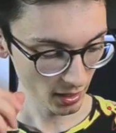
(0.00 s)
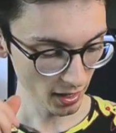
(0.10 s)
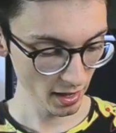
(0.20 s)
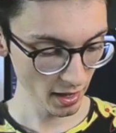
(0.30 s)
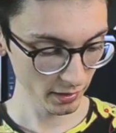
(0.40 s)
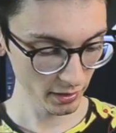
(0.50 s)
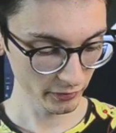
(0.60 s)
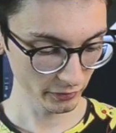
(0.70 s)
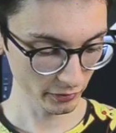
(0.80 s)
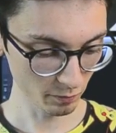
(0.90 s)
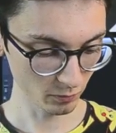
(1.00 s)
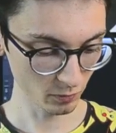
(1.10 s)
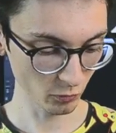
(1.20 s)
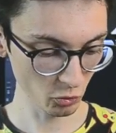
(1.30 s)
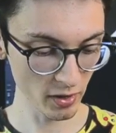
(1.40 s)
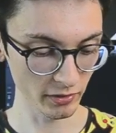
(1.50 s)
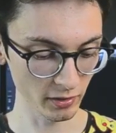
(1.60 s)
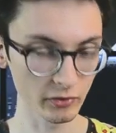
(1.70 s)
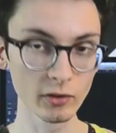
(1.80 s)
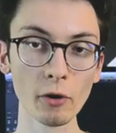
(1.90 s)
And there's some
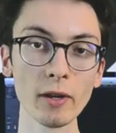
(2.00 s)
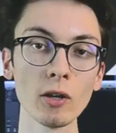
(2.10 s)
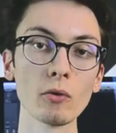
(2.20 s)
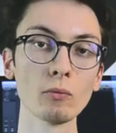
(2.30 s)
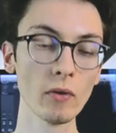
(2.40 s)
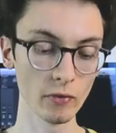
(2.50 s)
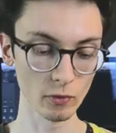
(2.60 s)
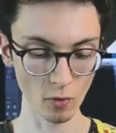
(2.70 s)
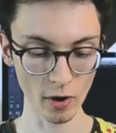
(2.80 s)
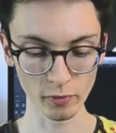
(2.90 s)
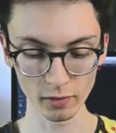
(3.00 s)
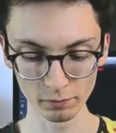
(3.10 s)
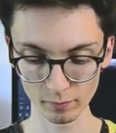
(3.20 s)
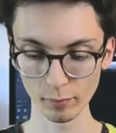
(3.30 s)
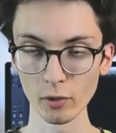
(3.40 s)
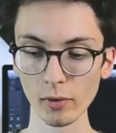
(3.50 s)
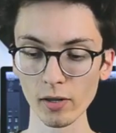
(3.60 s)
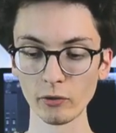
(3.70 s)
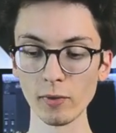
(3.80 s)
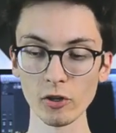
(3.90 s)
craziness going on with the wiring. By the way,
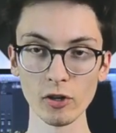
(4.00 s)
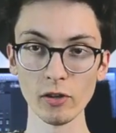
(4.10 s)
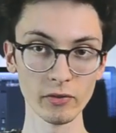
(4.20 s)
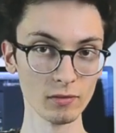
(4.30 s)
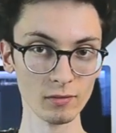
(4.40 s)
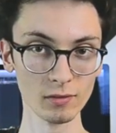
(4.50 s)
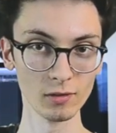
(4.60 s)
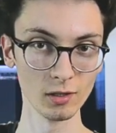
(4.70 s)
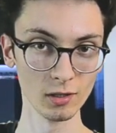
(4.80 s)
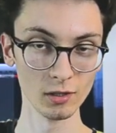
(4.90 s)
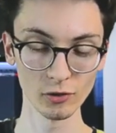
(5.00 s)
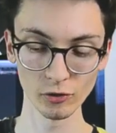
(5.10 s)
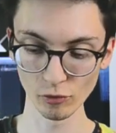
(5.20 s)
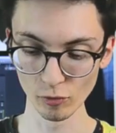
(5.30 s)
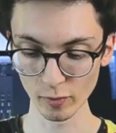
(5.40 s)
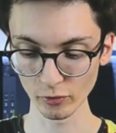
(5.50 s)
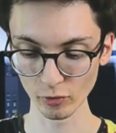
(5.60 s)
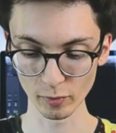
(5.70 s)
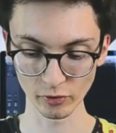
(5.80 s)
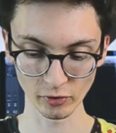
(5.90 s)
the switch is super
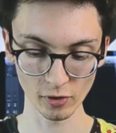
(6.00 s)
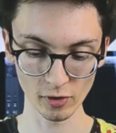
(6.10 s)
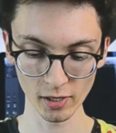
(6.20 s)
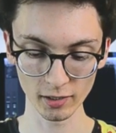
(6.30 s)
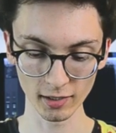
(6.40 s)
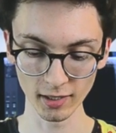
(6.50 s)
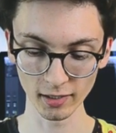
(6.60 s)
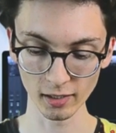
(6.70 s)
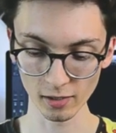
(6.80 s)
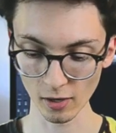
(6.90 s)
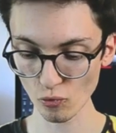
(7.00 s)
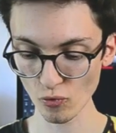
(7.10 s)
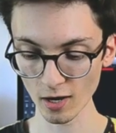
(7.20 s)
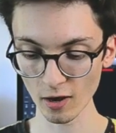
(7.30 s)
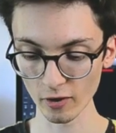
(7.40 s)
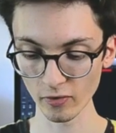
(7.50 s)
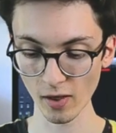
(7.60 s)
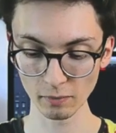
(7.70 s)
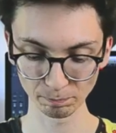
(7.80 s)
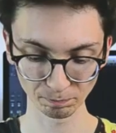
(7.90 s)
sturdy and clicky. I really like
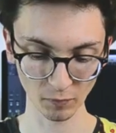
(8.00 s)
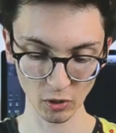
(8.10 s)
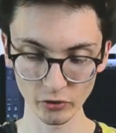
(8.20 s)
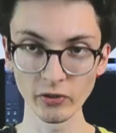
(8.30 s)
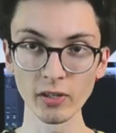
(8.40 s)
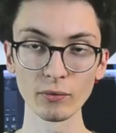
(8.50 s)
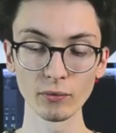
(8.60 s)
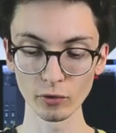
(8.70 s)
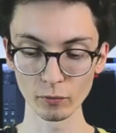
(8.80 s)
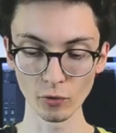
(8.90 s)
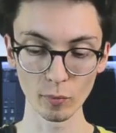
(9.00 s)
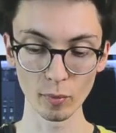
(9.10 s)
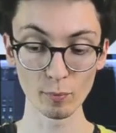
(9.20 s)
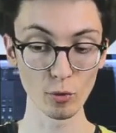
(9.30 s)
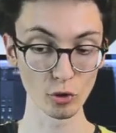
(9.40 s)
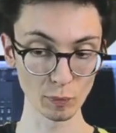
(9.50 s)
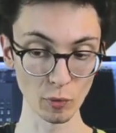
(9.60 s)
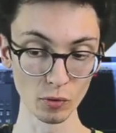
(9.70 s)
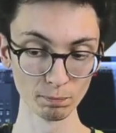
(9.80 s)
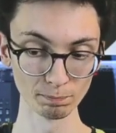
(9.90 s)
that. Single volume knob,
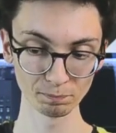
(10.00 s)
push-pull.